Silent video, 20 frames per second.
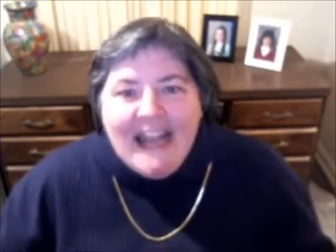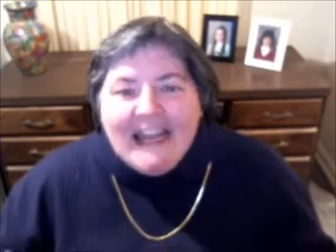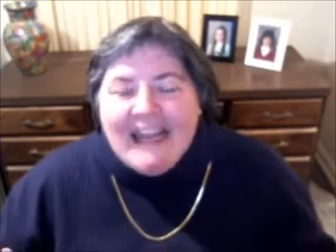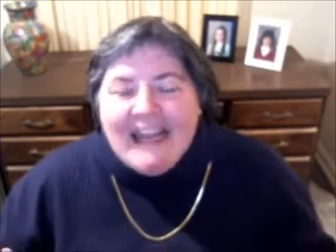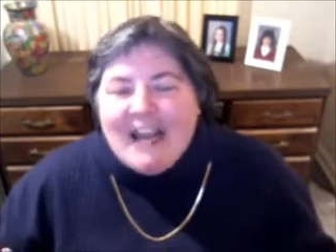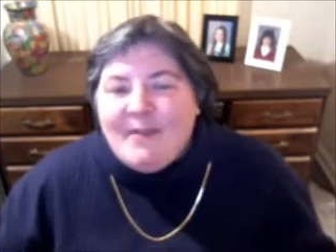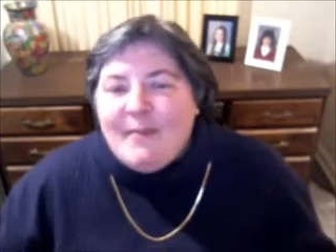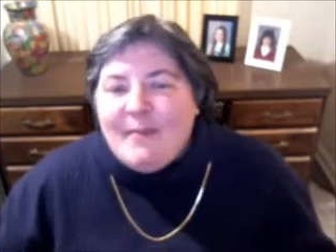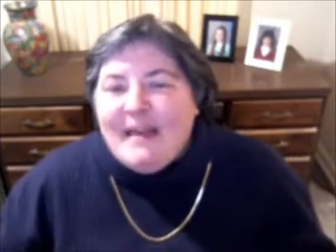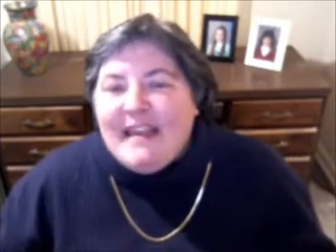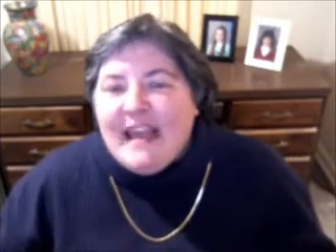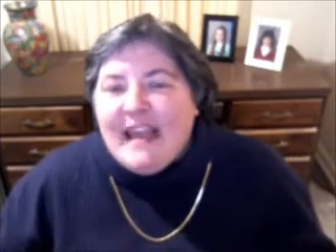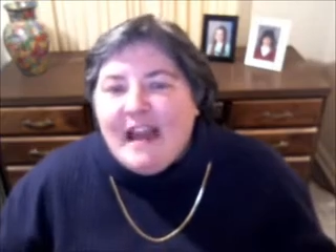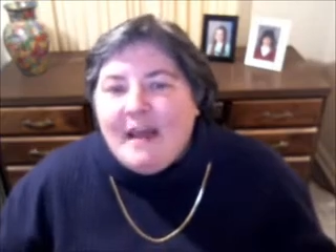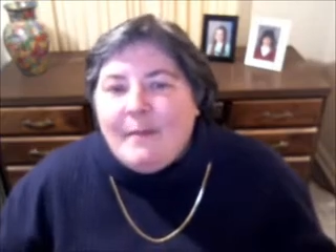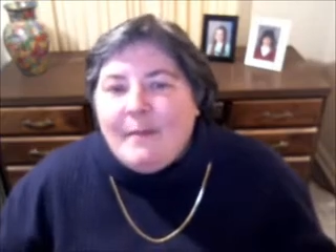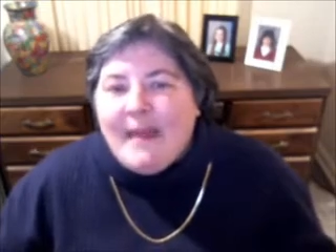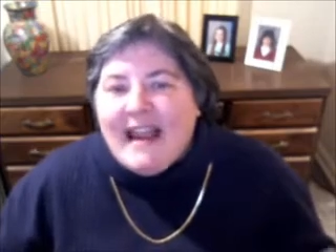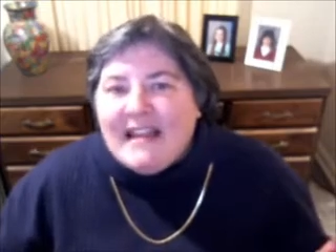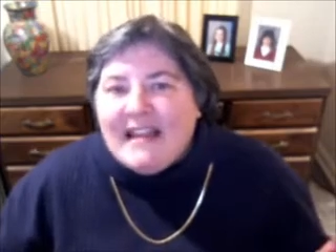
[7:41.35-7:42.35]
can
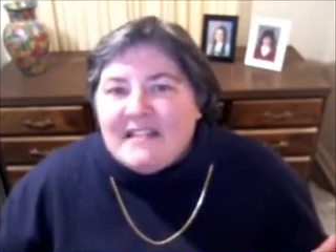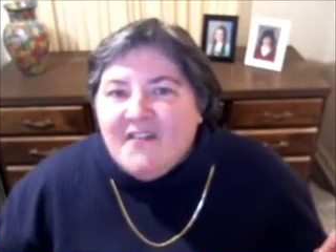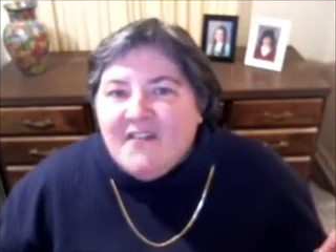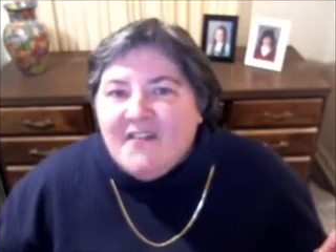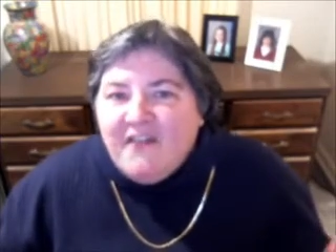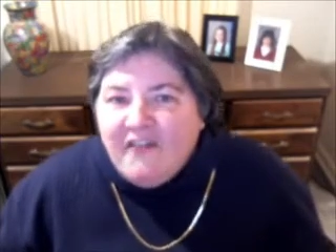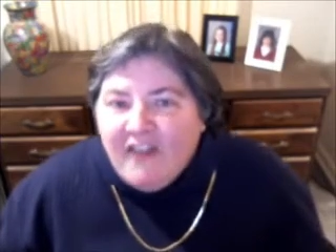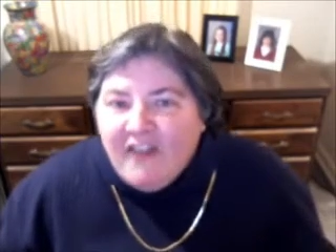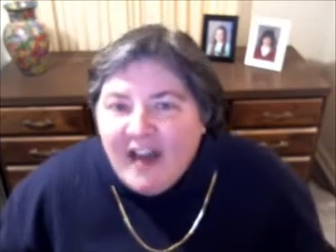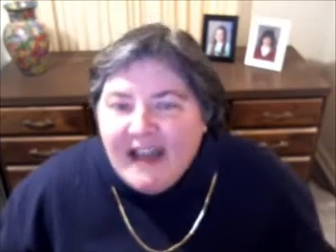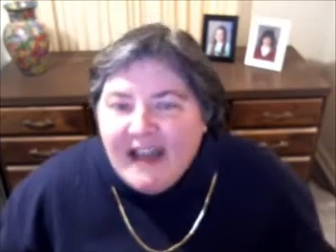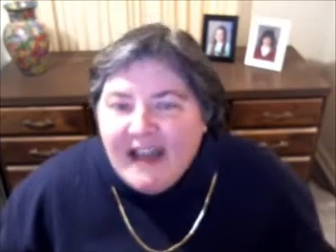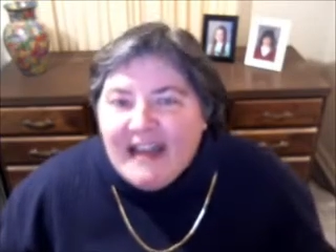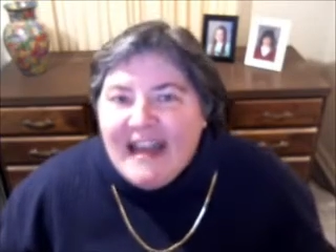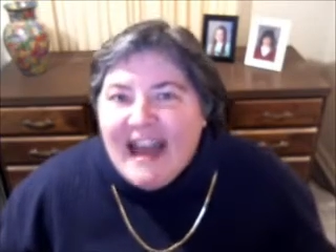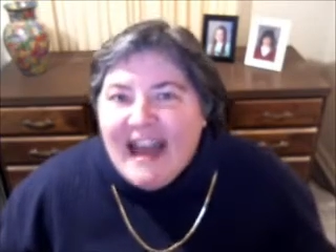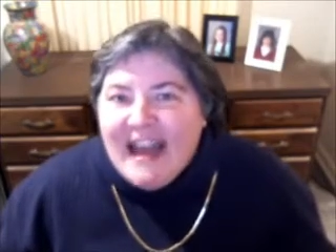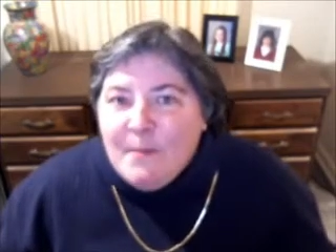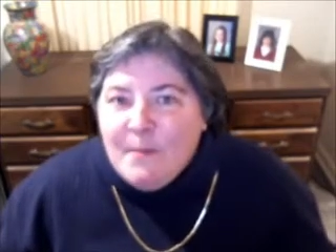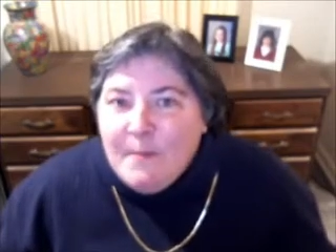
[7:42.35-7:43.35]
become as
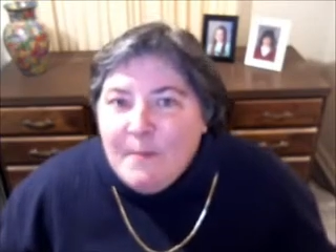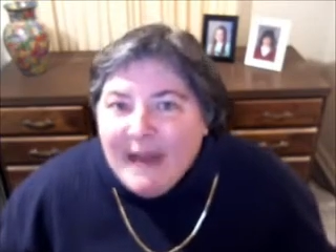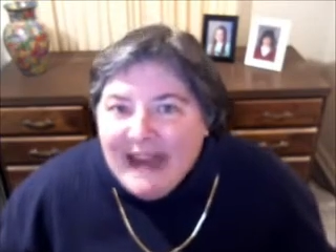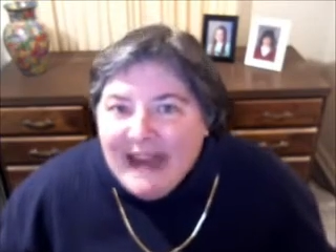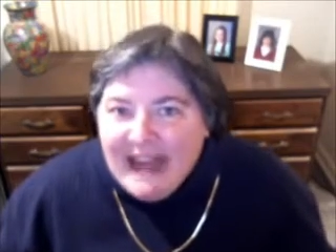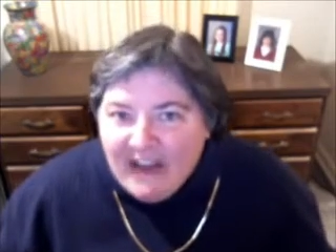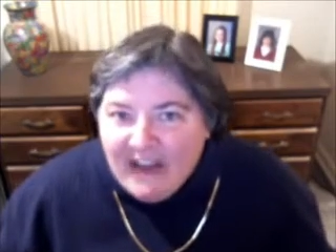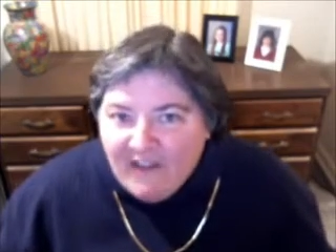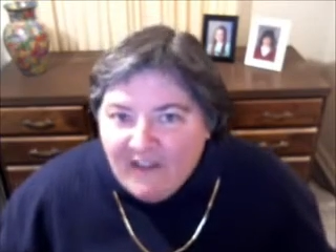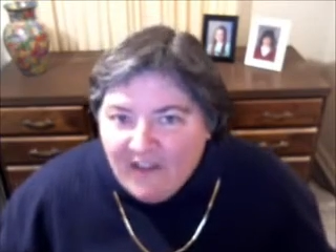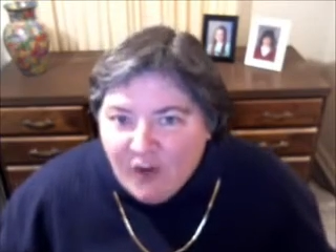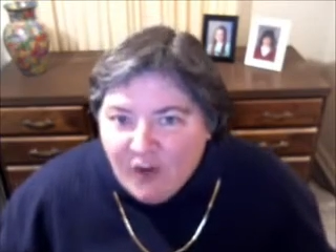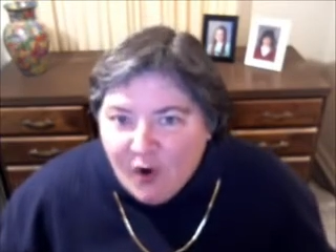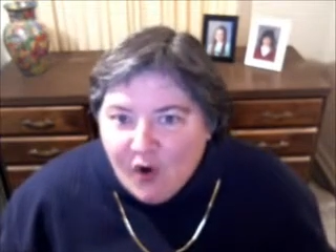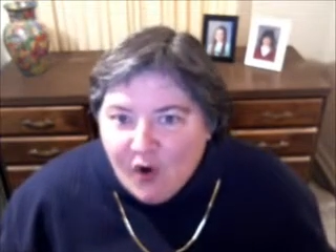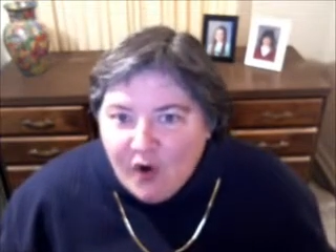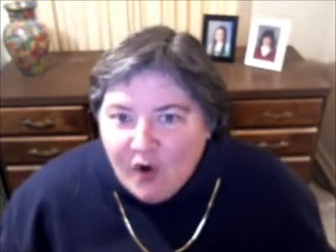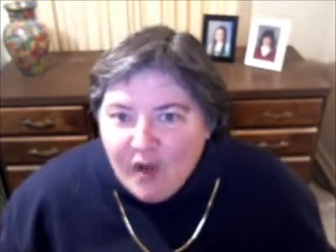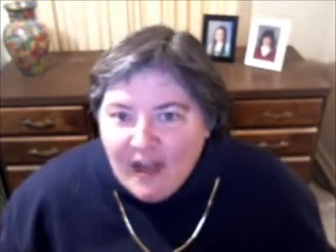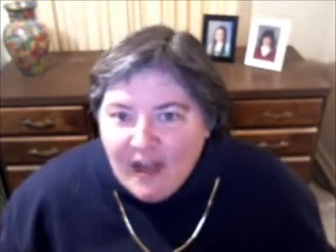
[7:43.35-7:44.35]
fun and
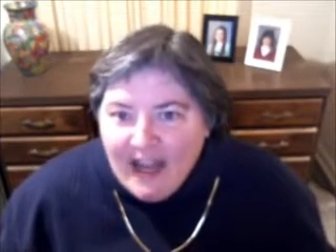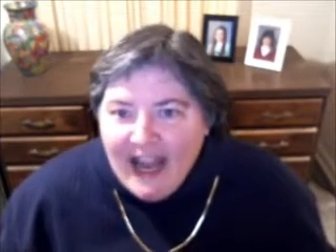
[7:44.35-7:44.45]
meaningful